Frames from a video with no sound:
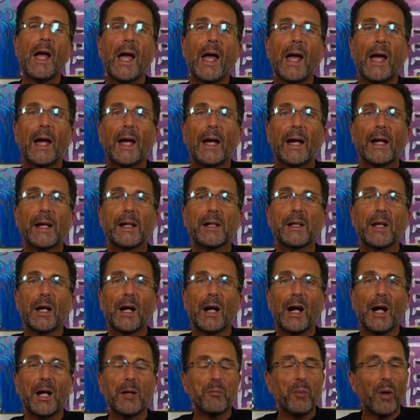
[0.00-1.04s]
and
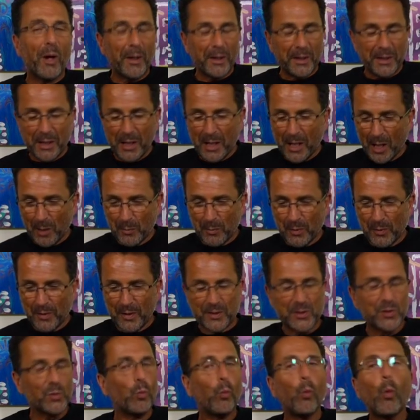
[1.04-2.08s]
I bought a camera
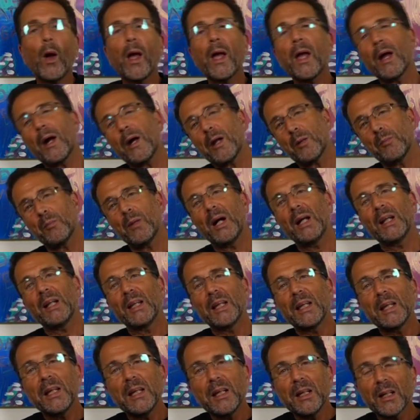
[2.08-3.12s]
that's way out of my
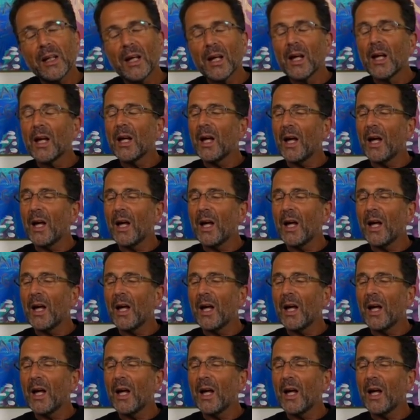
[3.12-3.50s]
league.